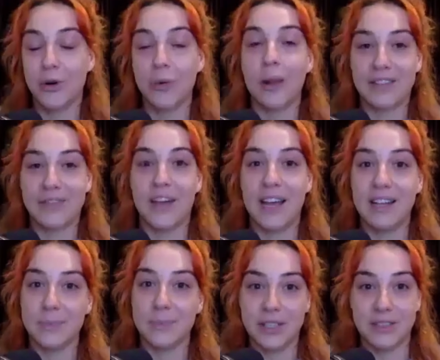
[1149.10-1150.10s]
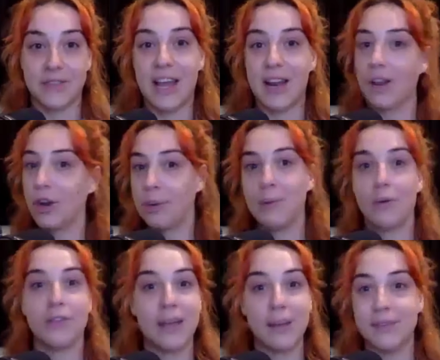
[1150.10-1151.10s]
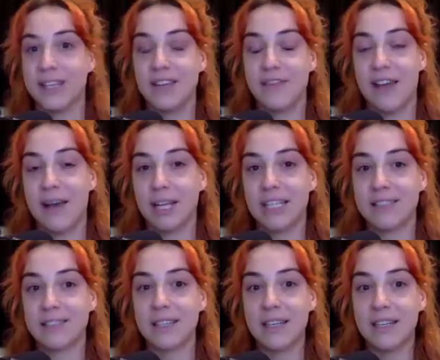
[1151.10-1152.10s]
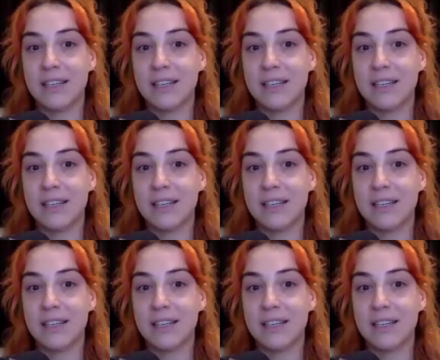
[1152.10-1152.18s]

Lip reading: All Blacks fans, because of that, and a lot of people have kept it in their families